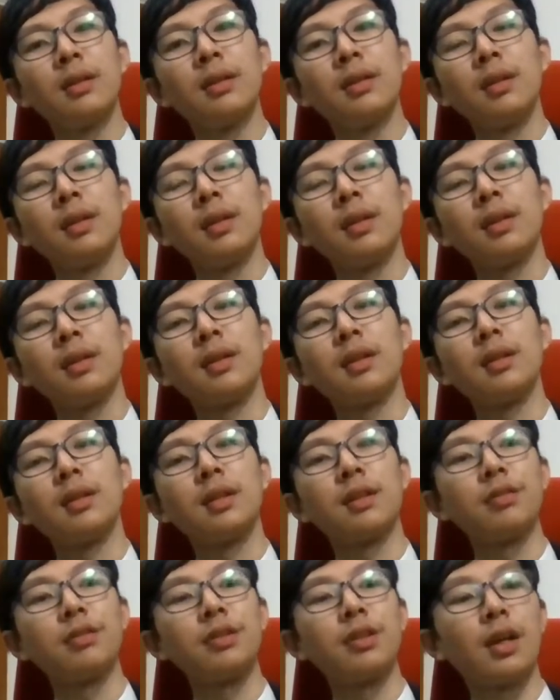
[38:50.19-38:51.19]
he can get
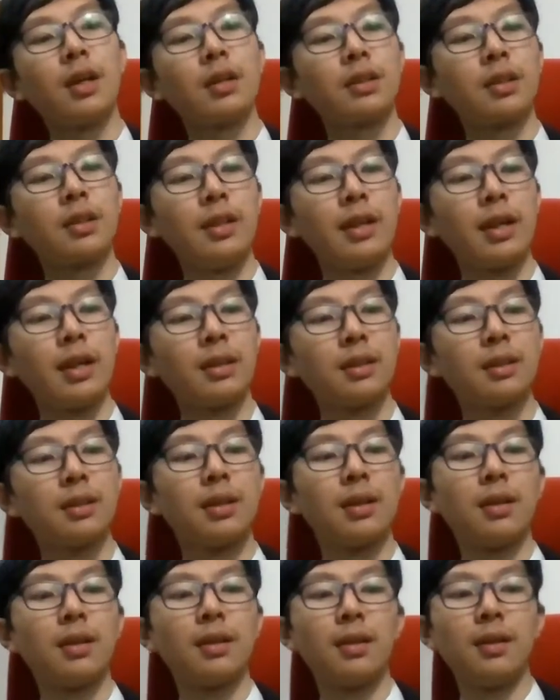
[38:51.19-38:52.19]
deserves the Oscar? Yes.
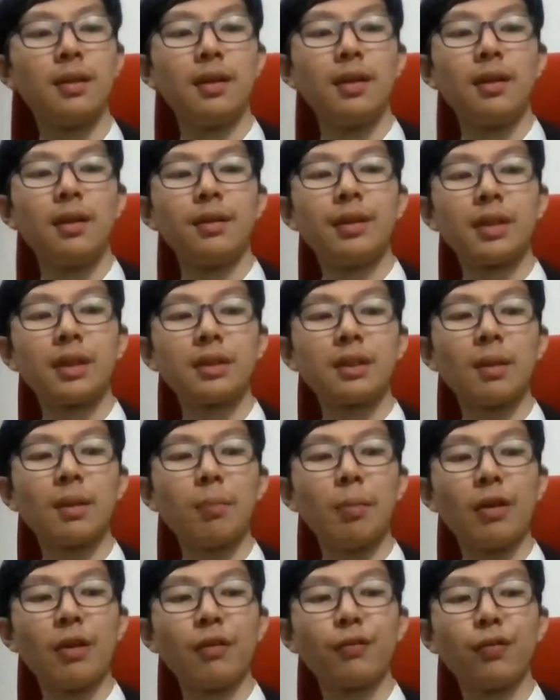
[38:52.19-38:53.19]
Next up,
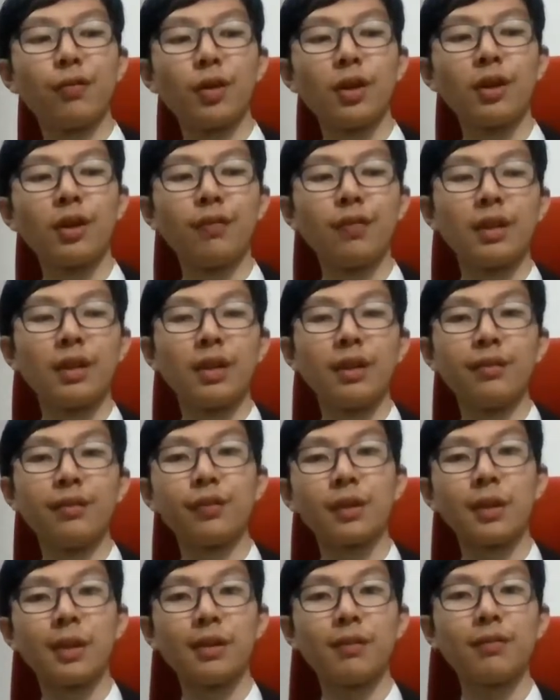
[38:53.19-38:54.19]
Unforgiven.
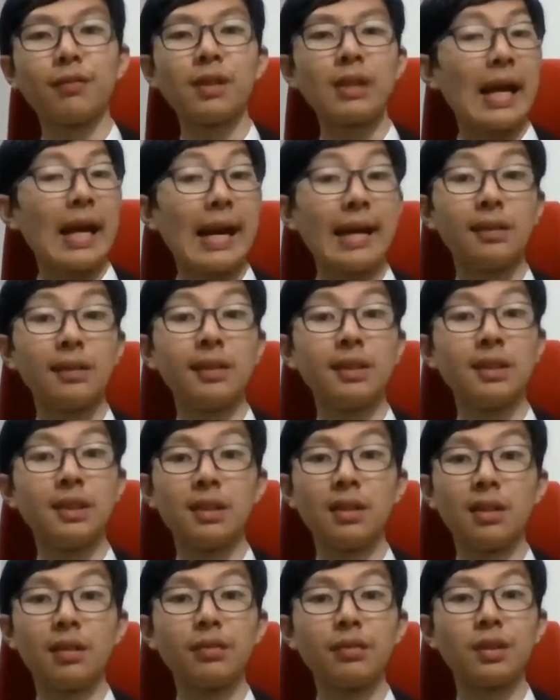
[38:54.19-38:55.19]
Unforgiven, I really
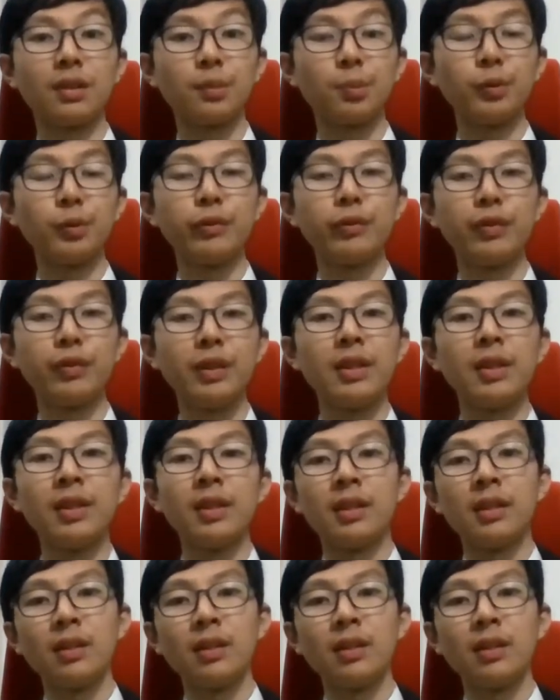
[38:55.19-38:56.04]
love this movie.